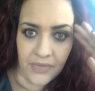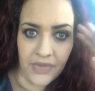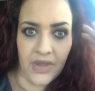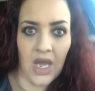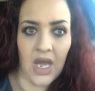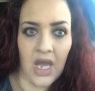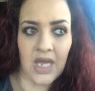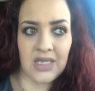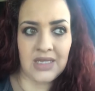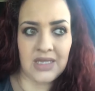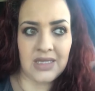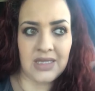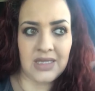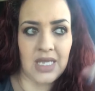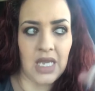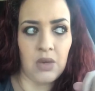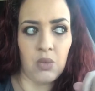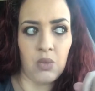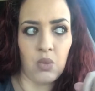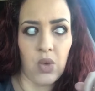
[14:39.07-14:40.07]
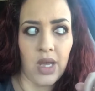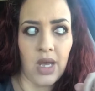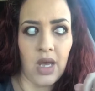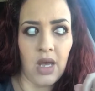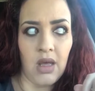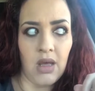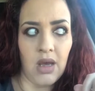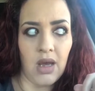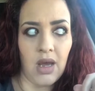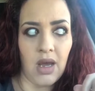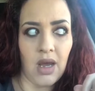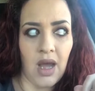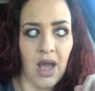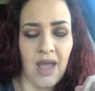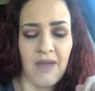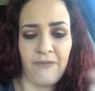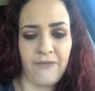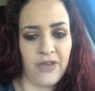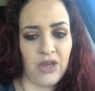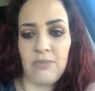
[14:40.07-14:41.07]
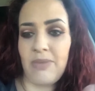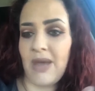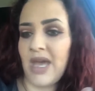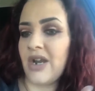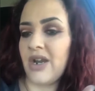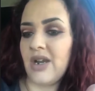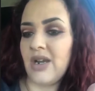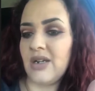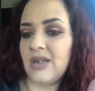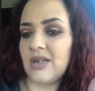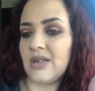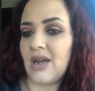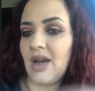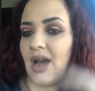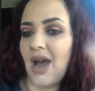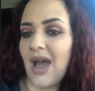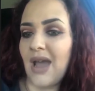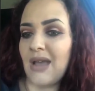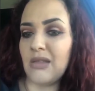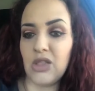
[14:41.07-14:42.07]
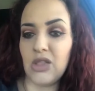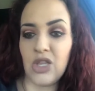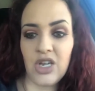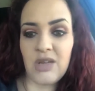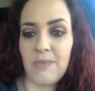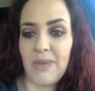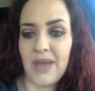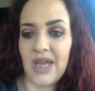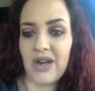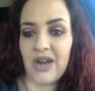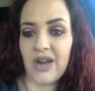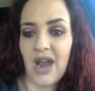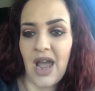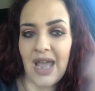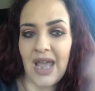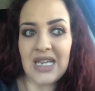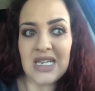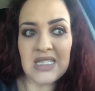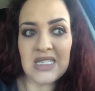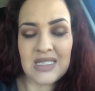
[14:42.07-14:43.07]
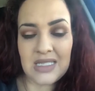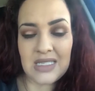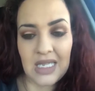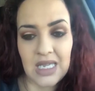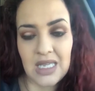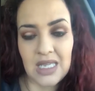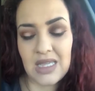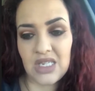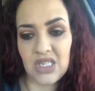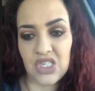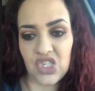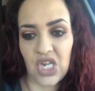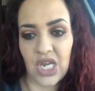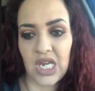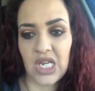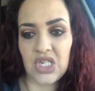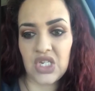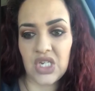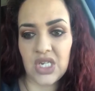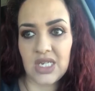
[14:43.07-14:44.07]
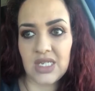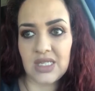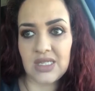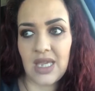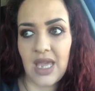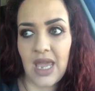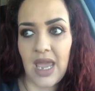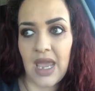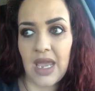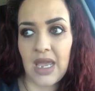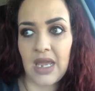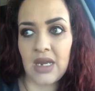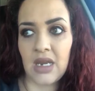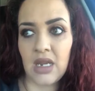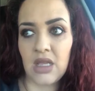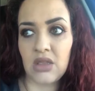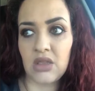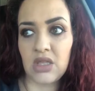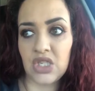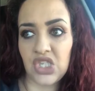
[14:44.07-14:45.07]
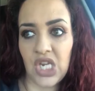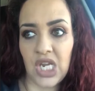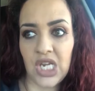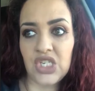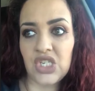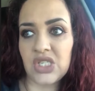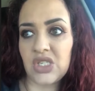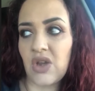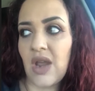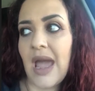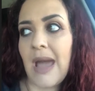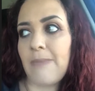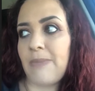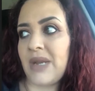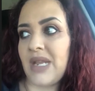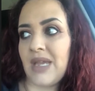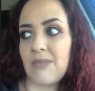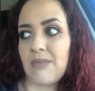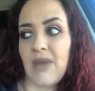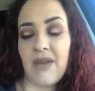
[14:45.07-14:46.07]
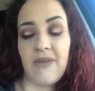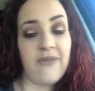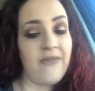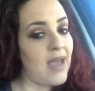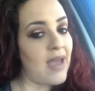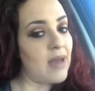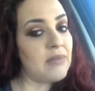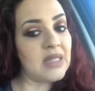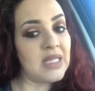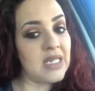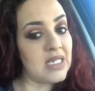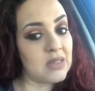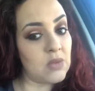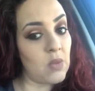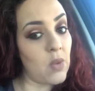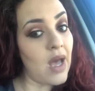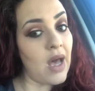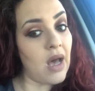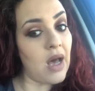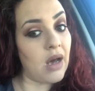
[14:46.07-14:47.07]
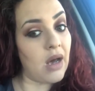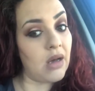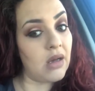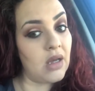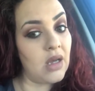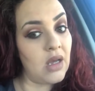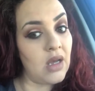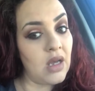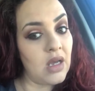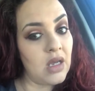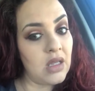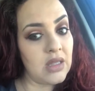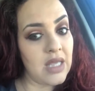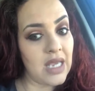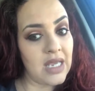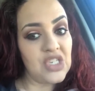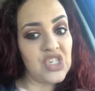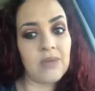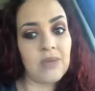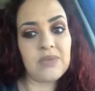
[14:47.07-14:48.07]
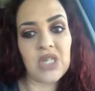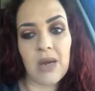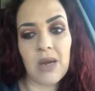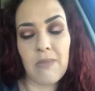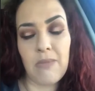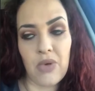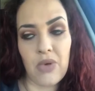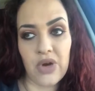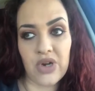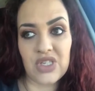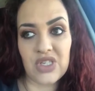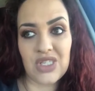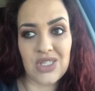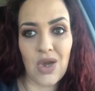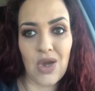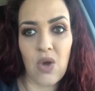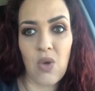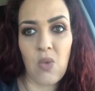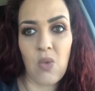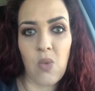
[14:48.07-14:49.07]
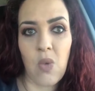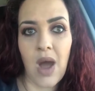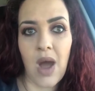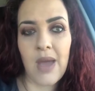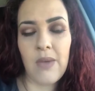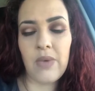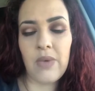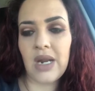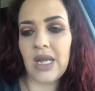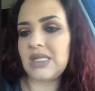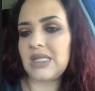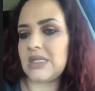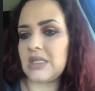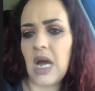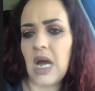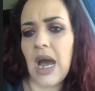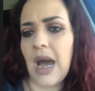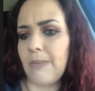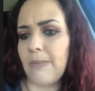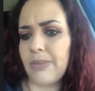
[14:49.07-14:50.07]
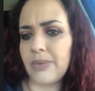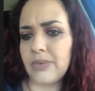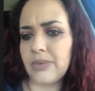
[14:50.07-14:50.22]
I said, well, I feel better. I look better. I can see these changes, and the changes are happening in my family as well. They jumped on board. So why would I stop?